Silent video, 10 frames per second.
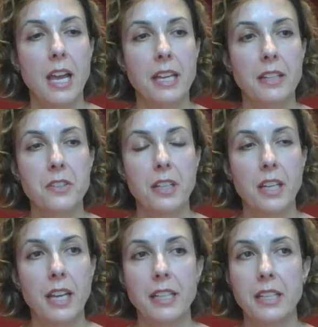and
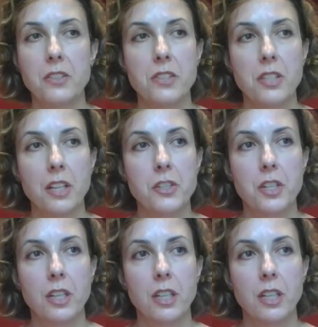in such
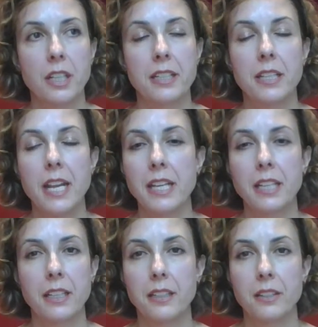a
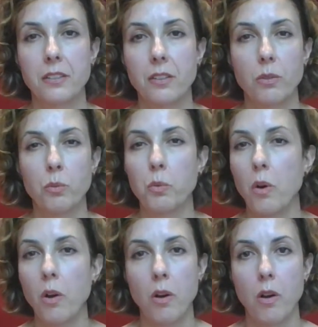naked,
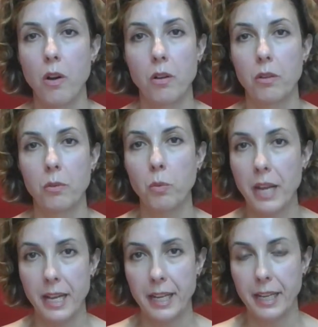raw
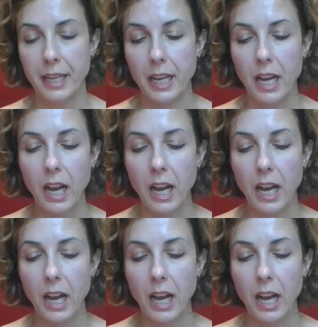way.